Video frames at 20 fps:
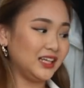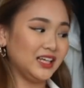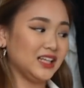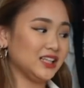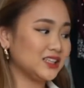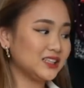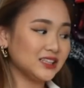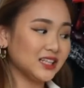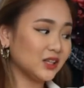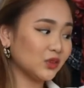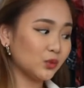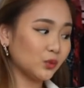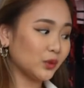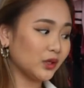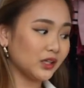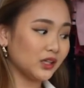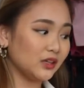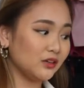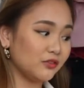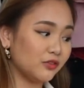It's not
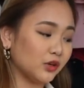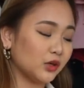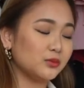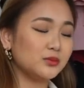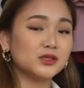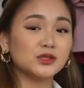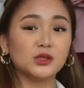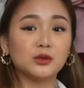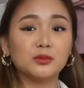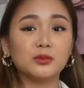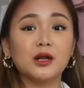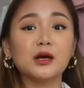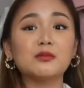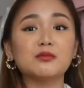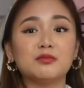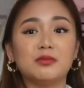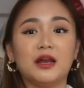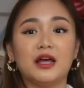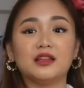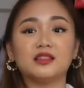working for me.
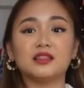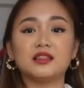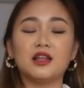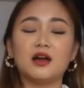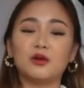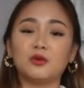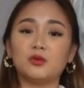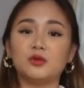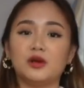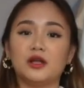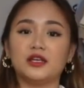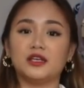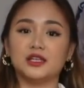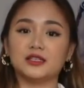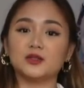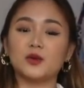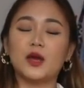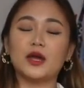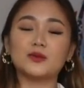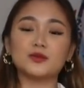Sobrang bland ng kulay
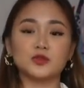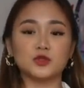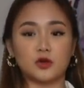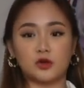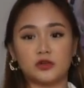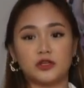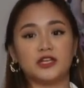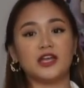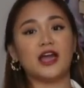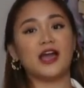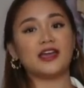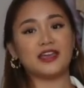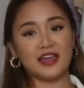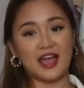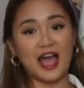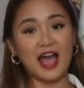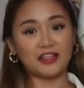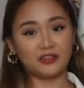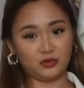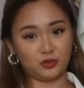niya. So, I'm sorry. I
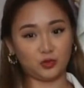had